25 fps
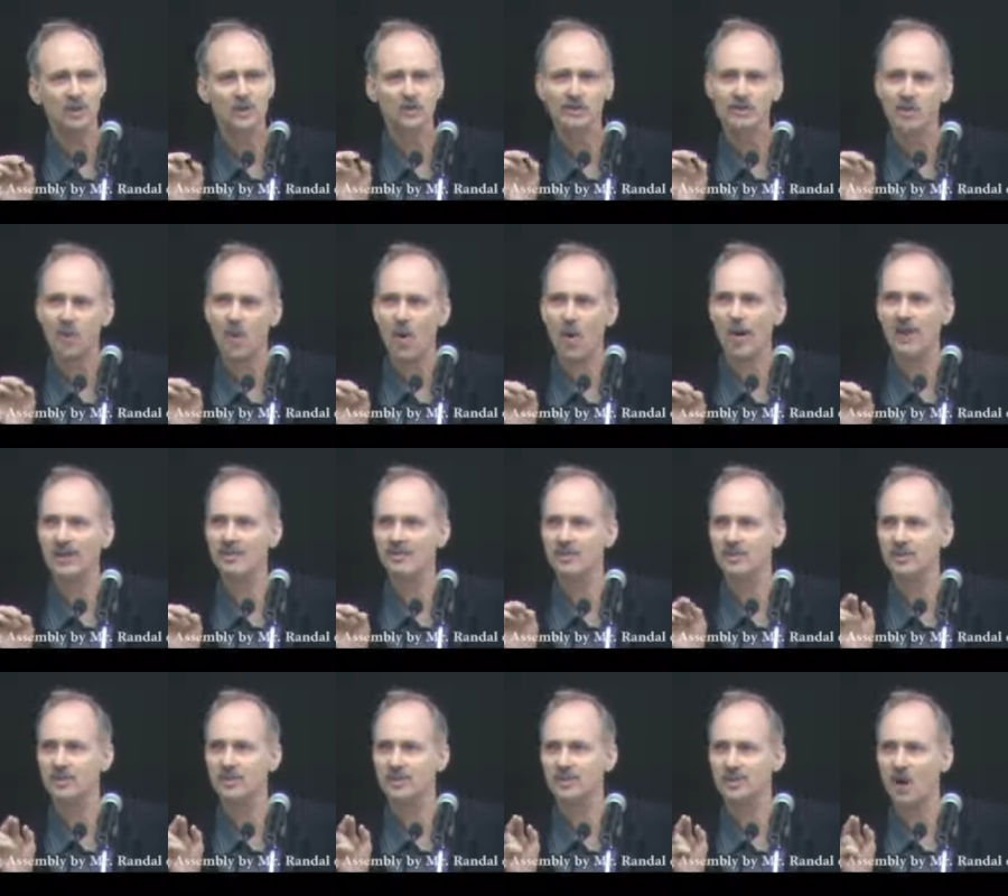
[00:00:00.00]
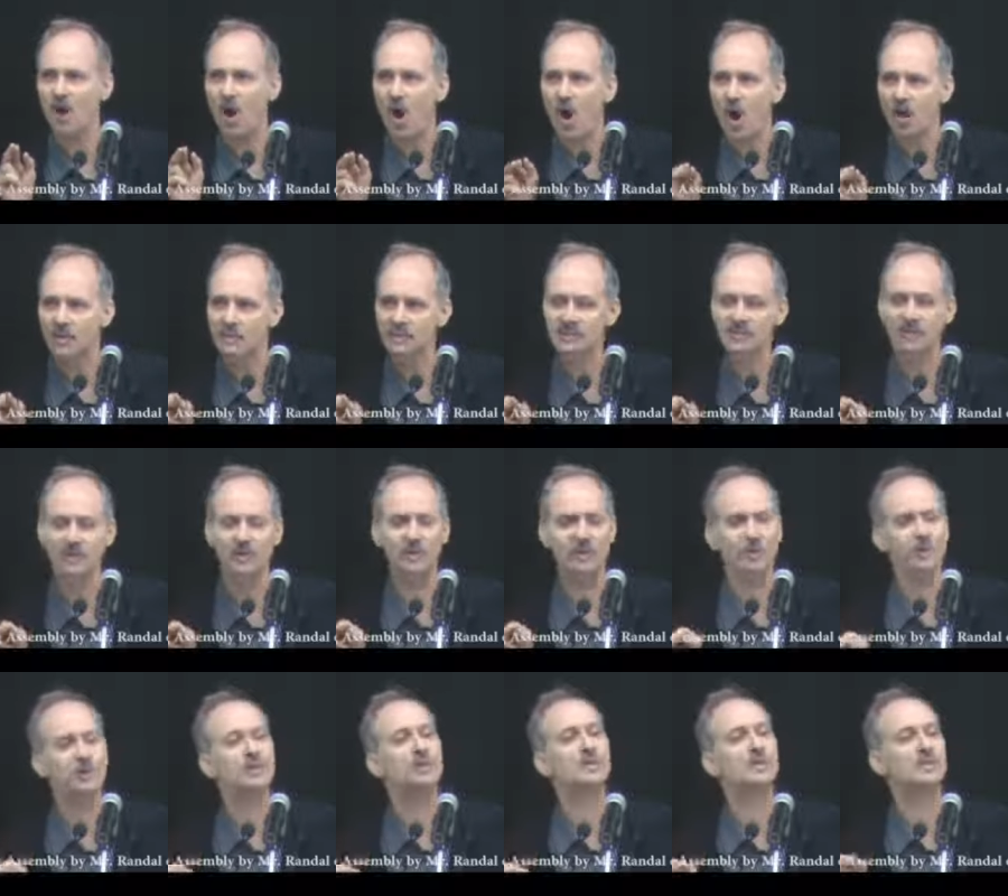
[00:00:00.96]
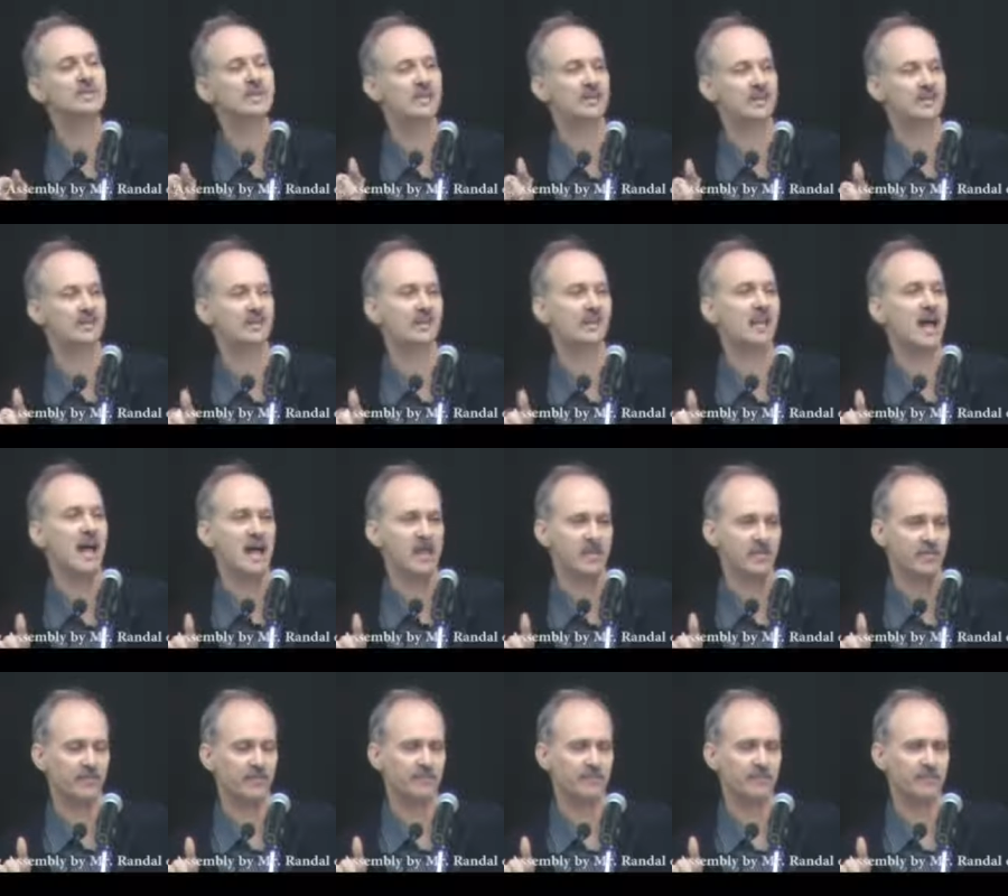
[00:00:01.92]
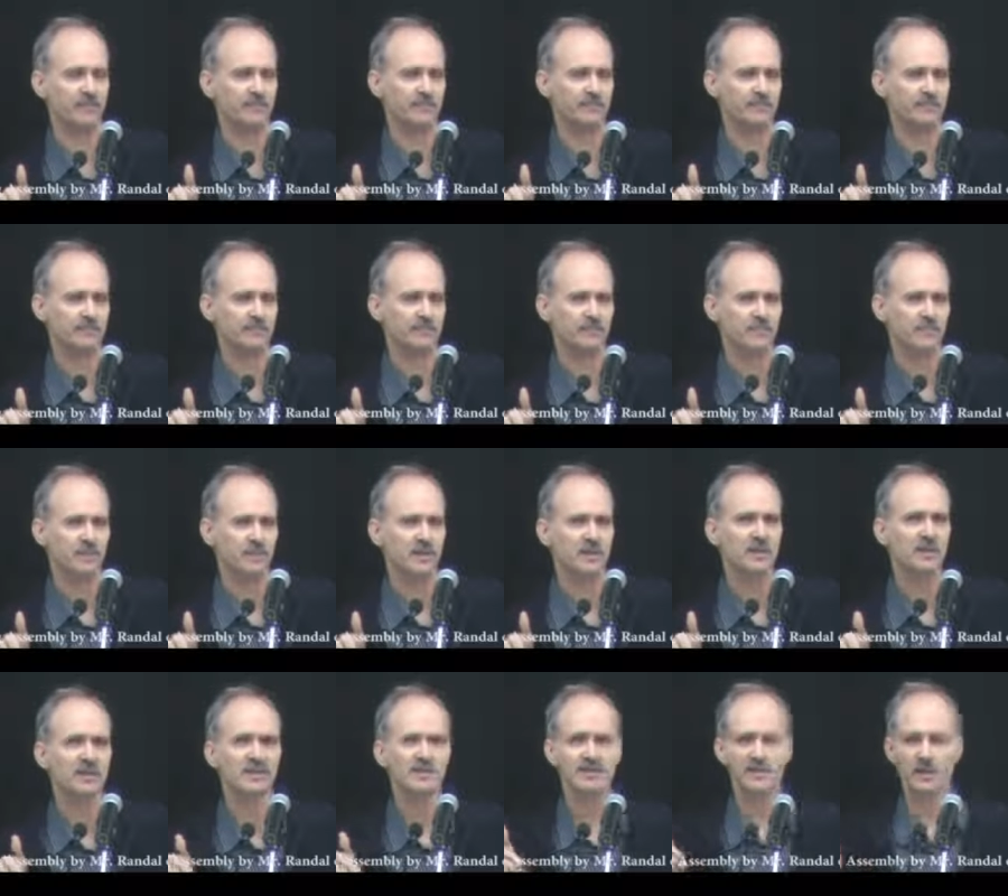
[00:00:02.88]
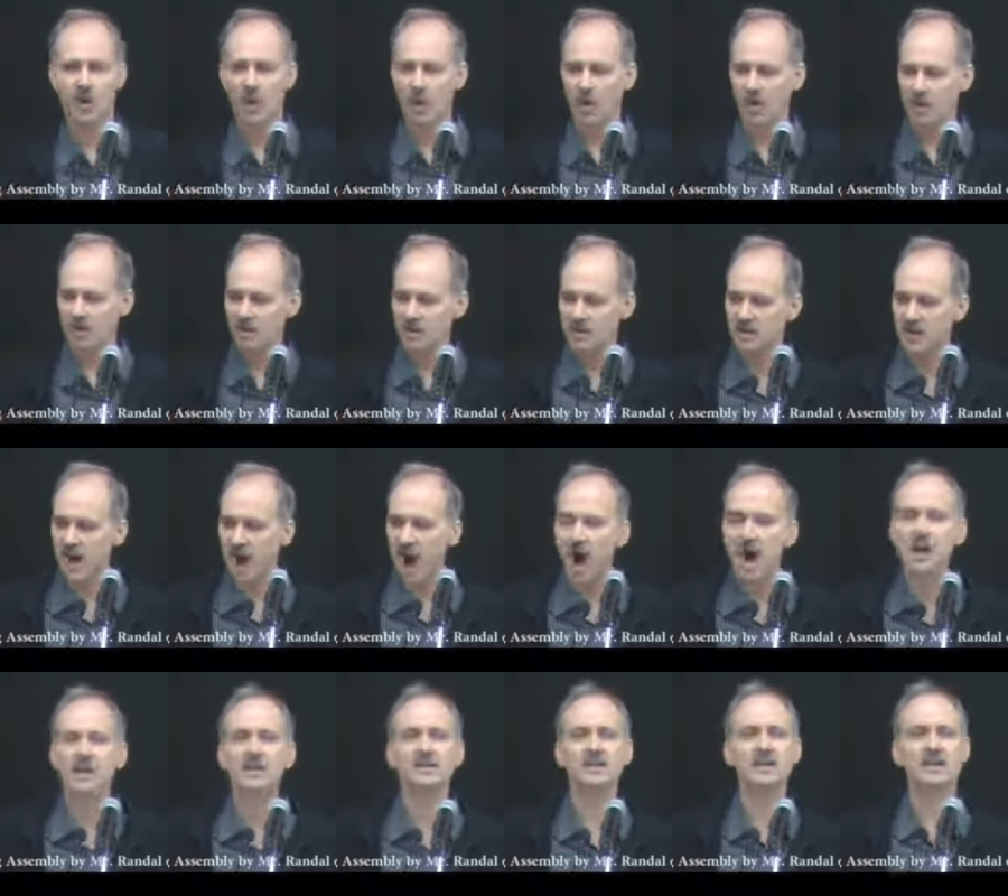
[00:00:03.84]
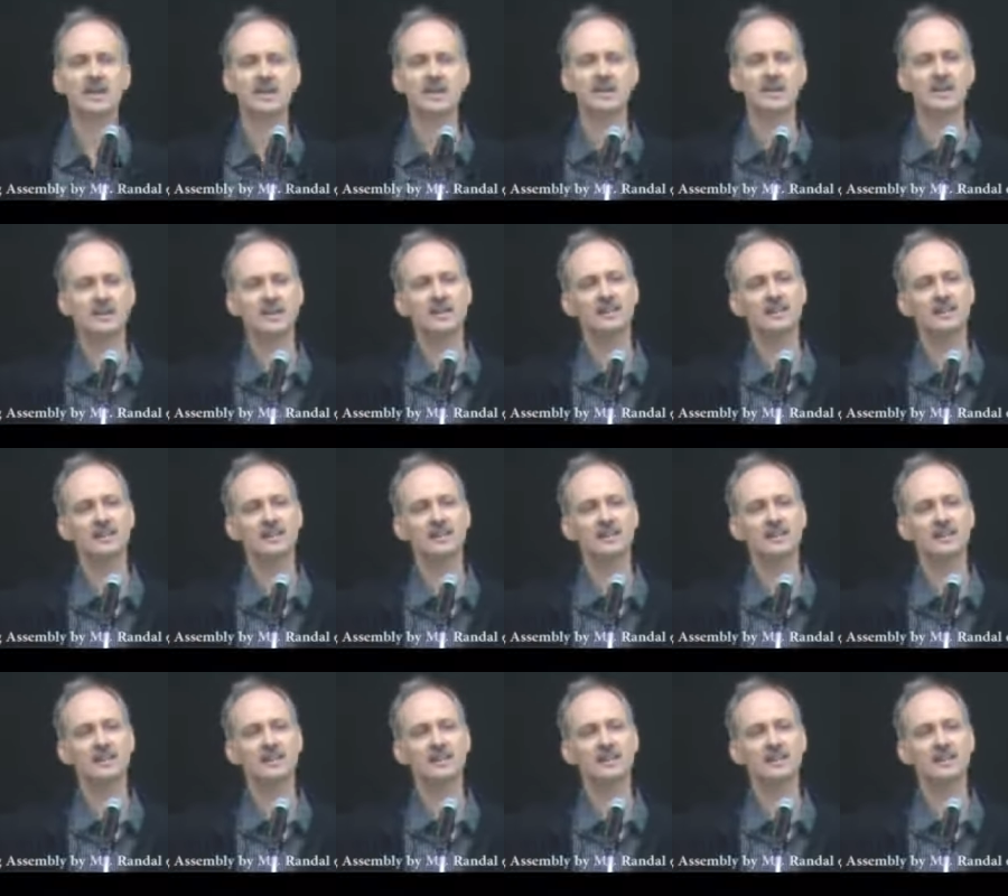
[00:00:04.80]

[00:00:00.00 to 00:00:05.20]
was going to also lose her life. So her uncle